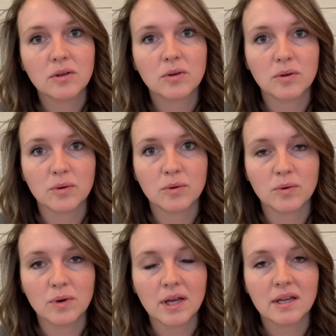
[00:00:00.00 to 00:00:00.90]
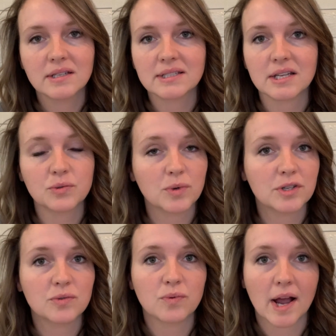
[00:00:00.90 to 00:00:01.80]
who does what
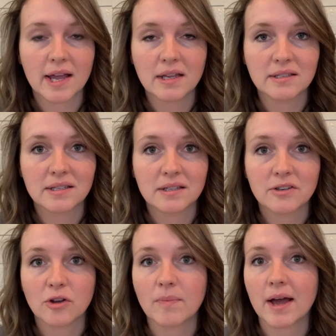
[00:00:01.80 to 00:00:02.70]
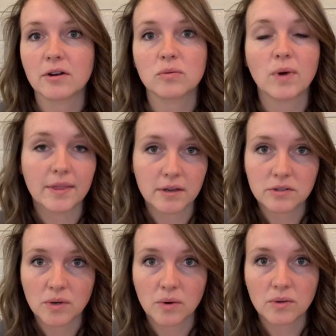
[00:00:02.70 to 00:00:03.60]
is right no matter what they're
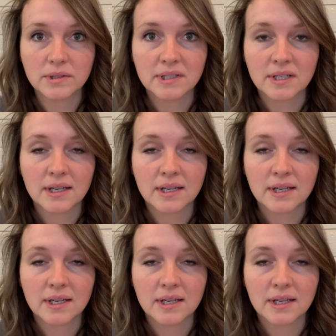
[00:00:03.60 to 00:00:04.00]
told?